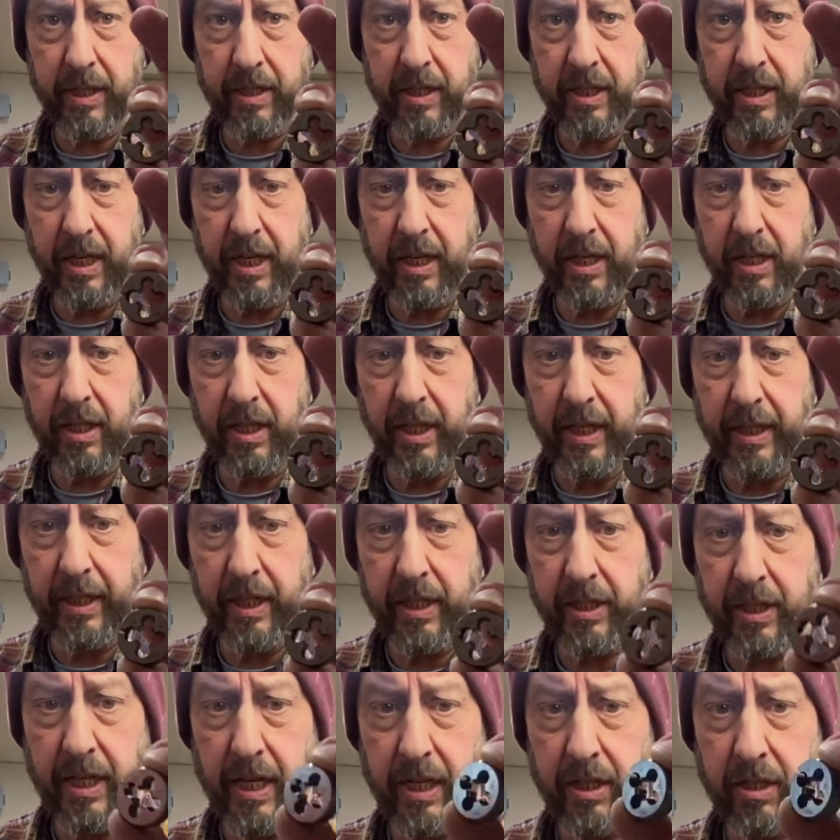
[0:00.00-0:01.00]
steel in the
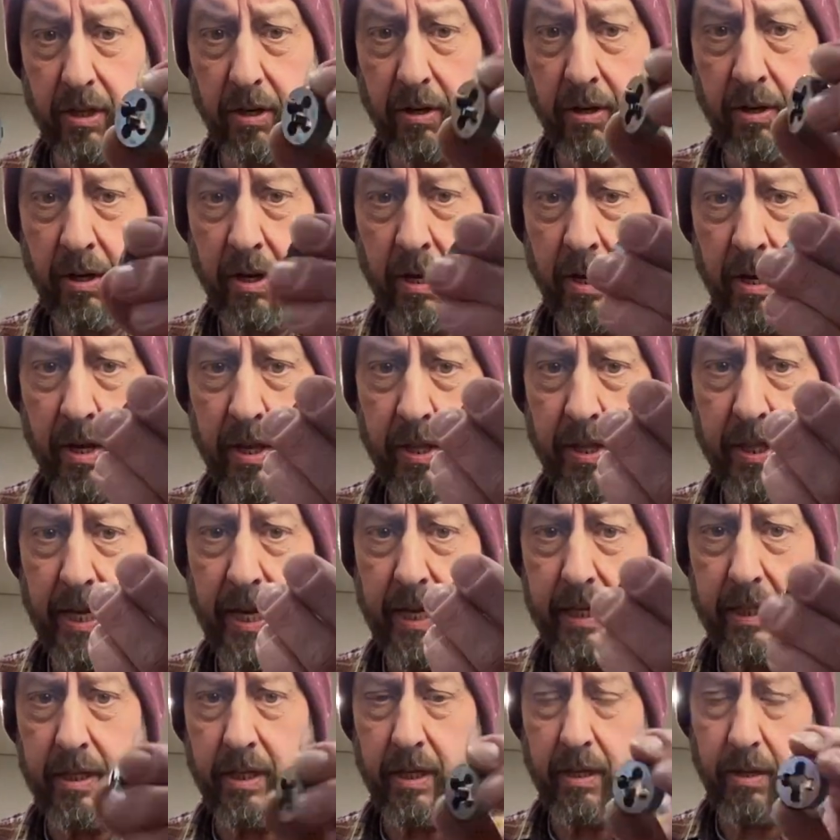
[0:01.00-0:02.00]
center
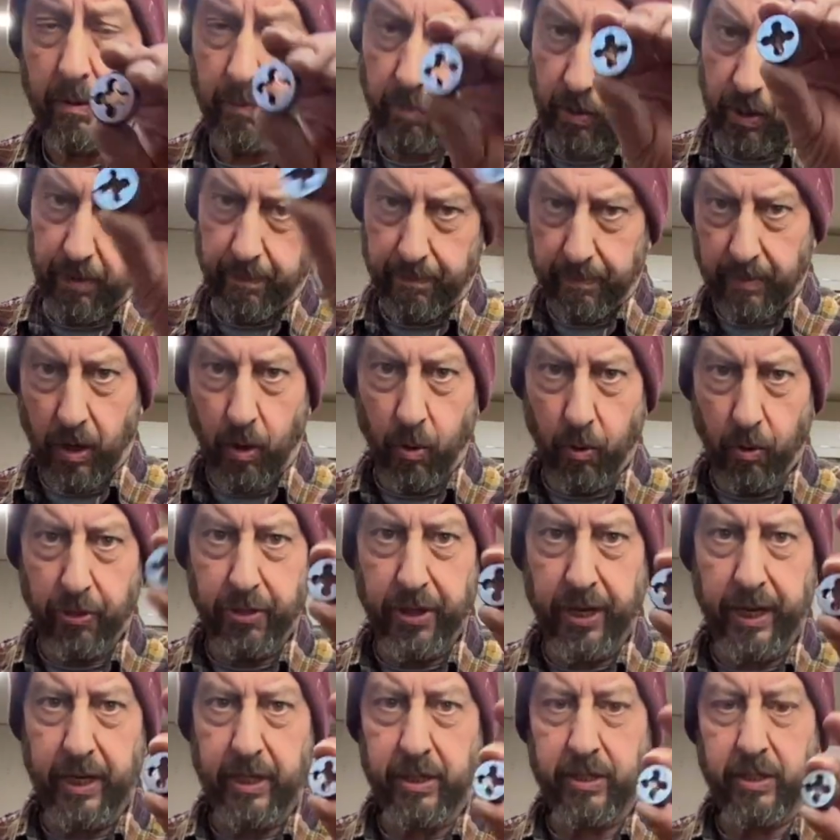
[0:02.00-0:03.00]
that, the whole
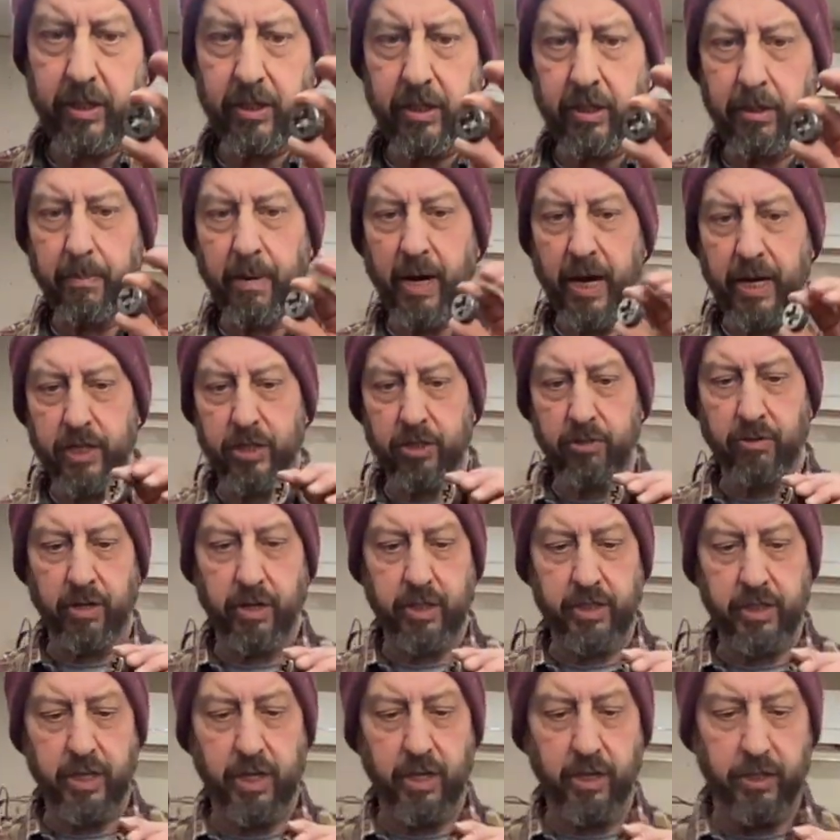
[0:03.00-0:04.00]
thing is some
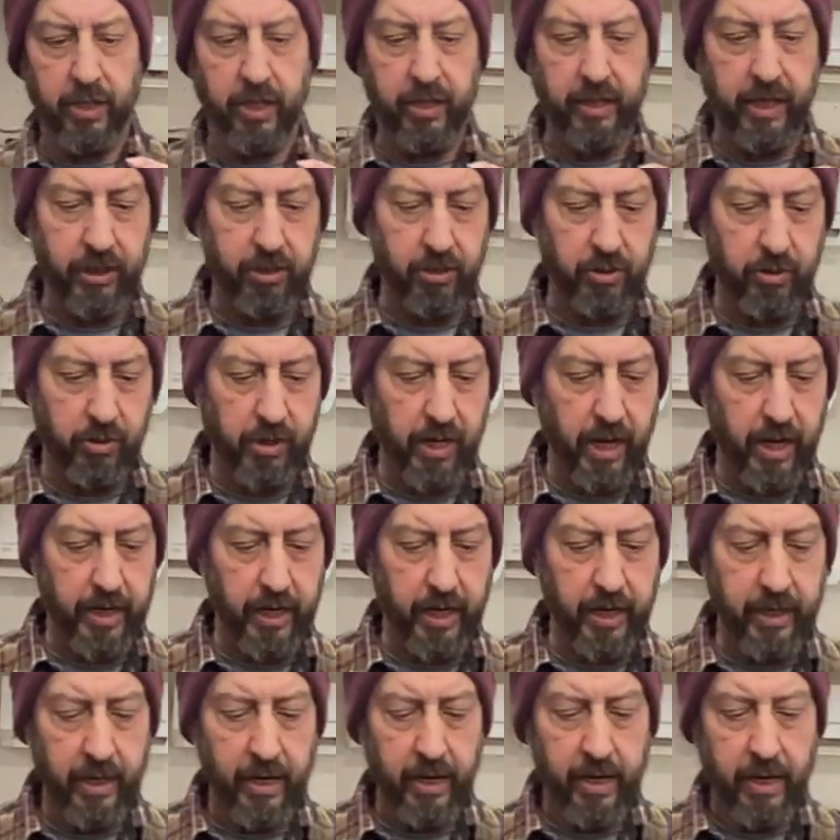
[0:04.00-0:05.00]
high-strength steel that lets you cut
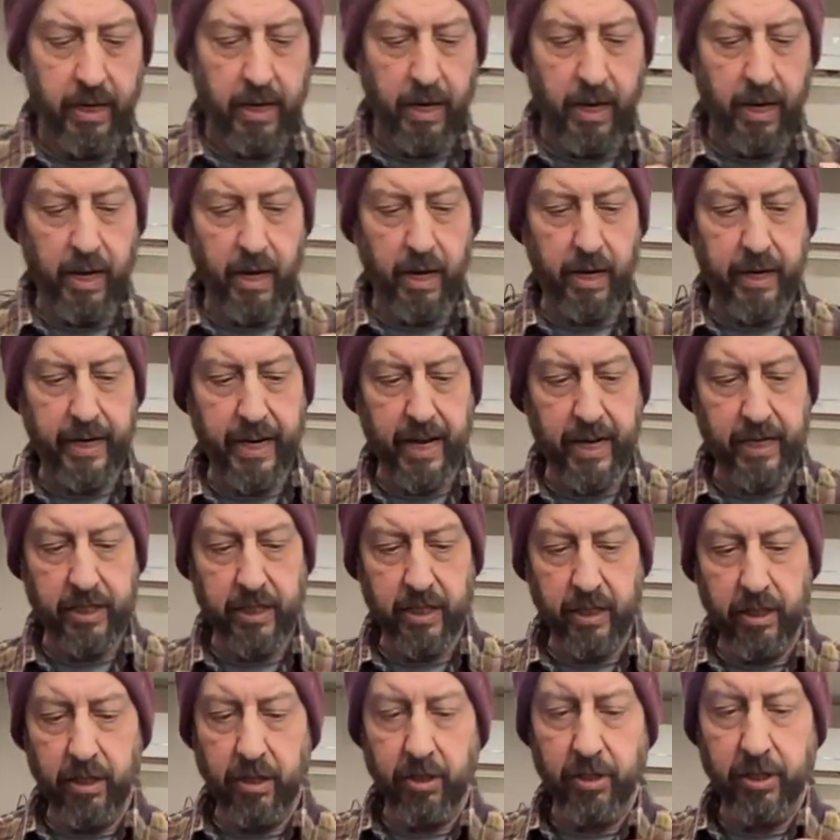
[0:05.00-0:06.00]
it. It has
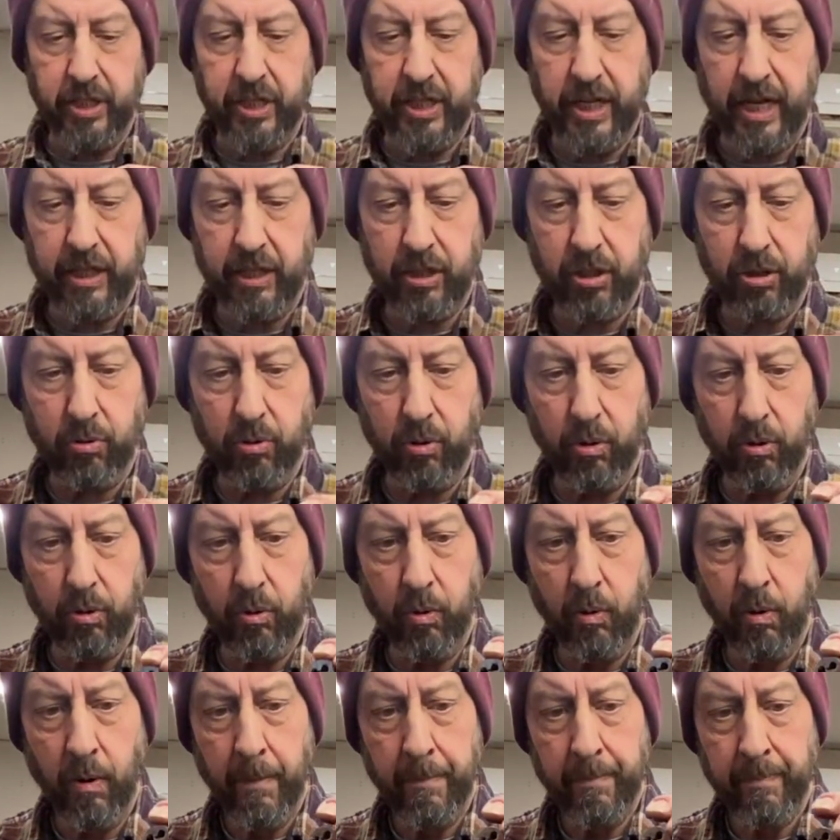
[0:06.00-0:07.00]
a little set
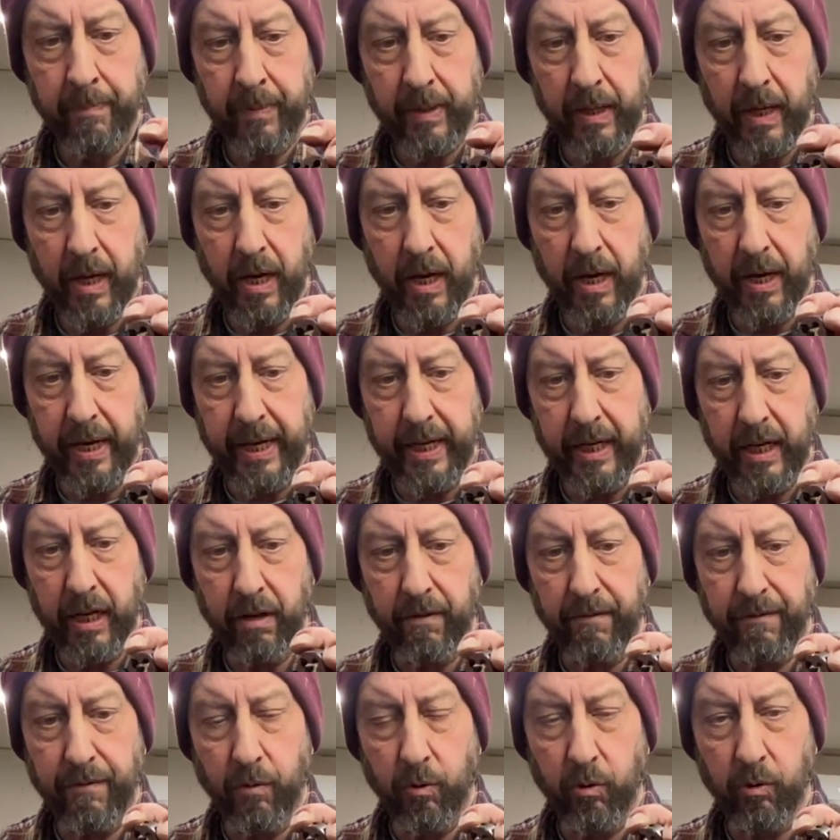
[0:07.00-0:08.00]
screw in
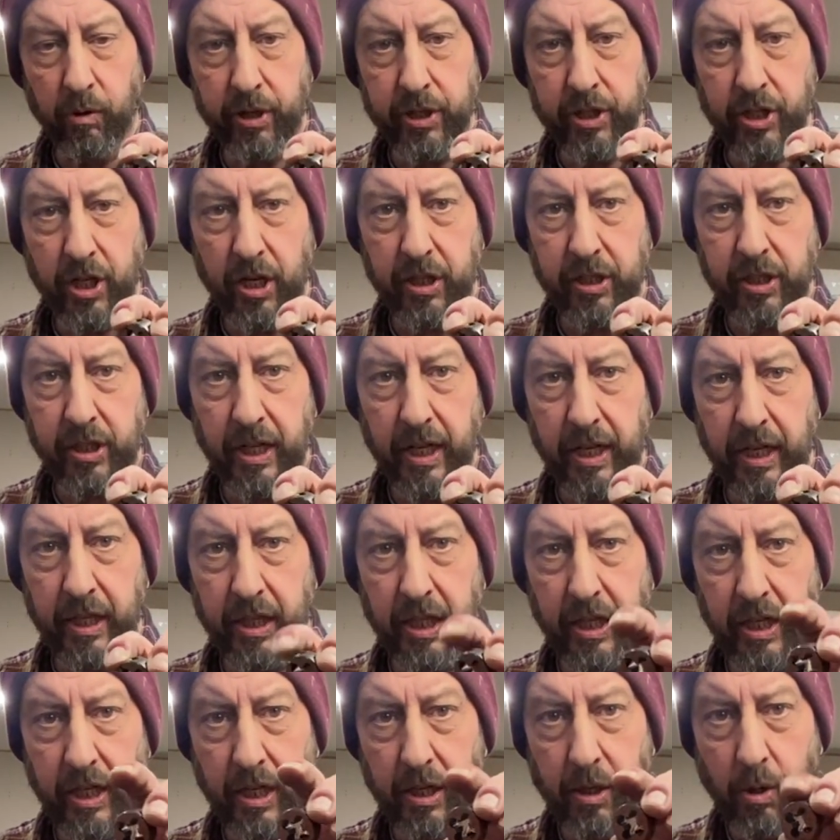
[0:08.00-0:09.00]
it for adjusting
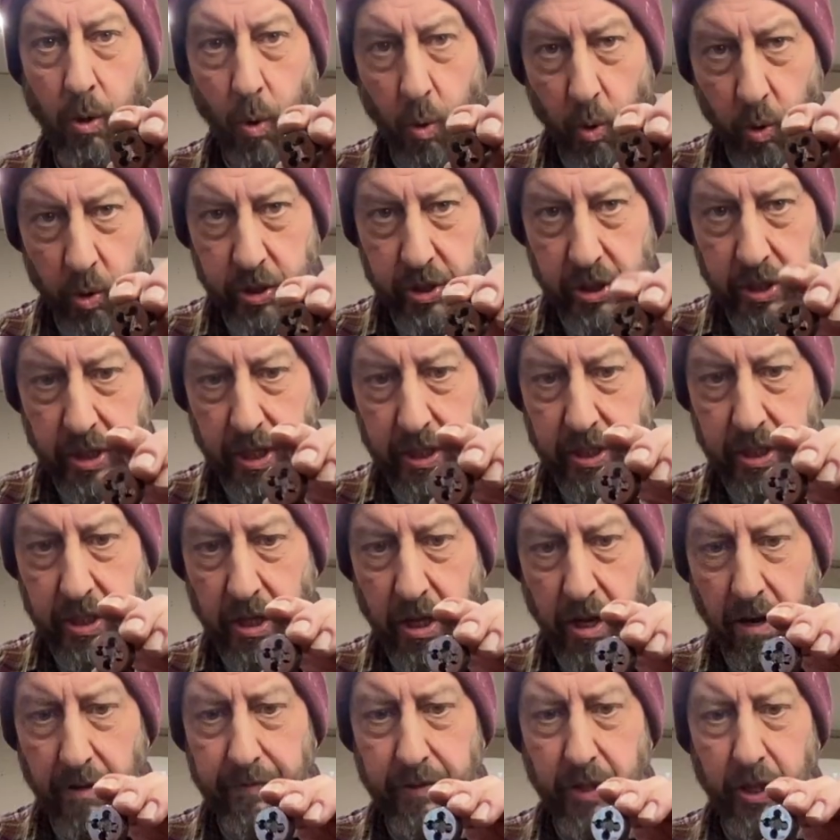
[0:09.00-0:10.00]
the coarseness
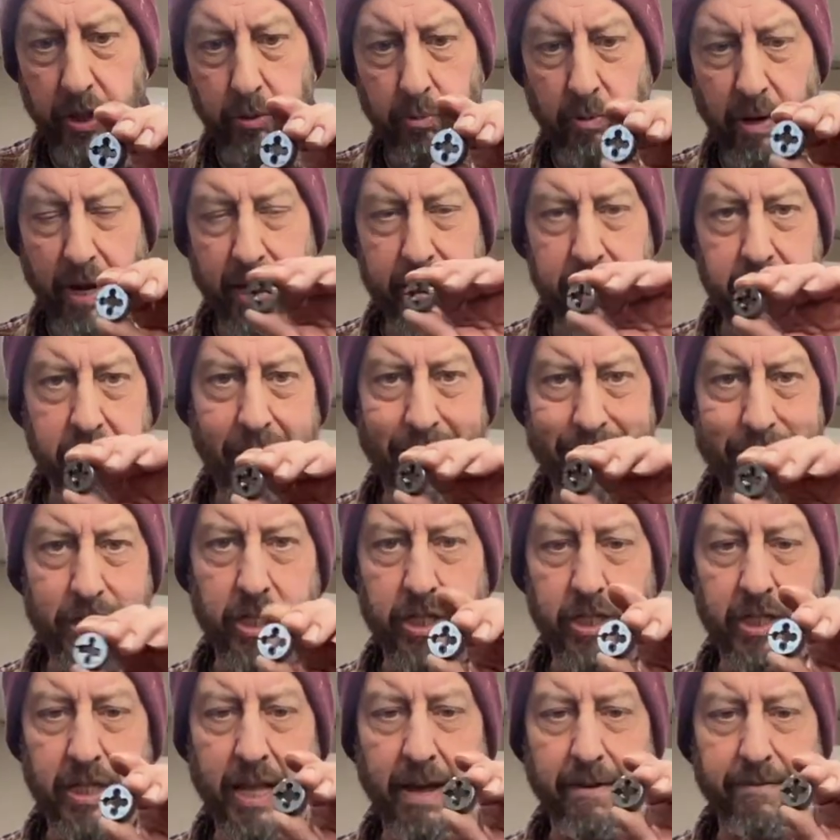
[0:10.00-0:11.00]
of the threads. I
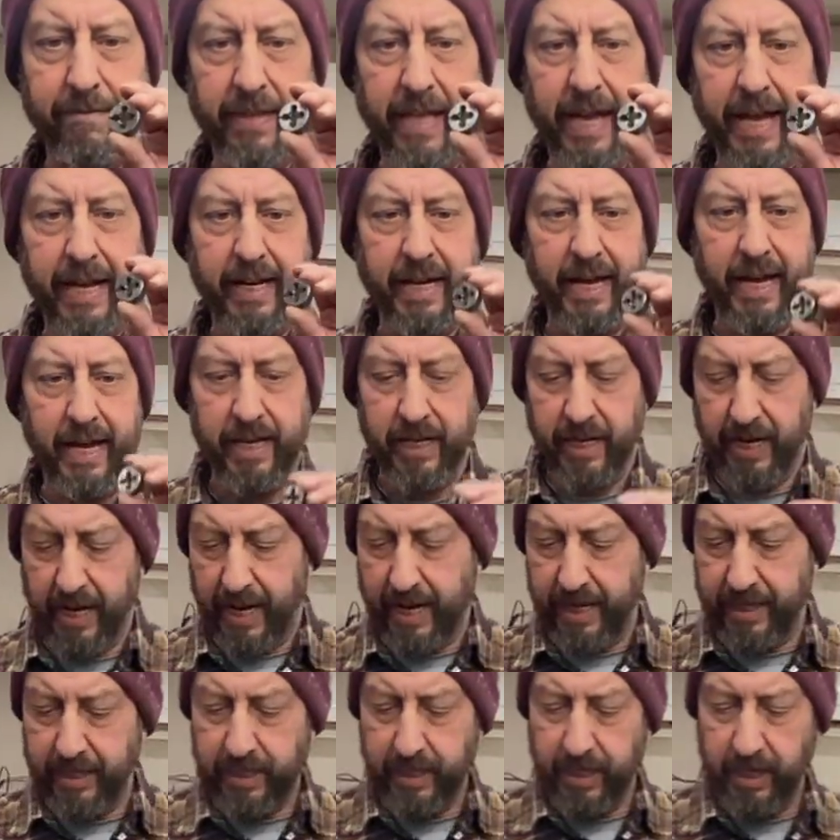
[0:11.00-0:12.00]
just left that
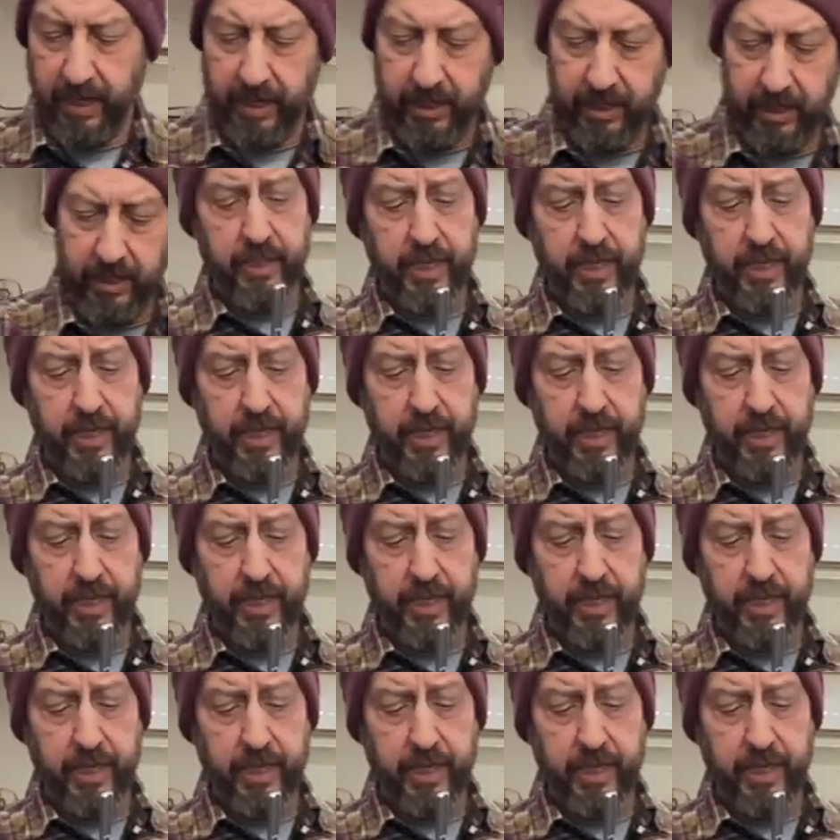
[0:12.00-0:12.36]
as is.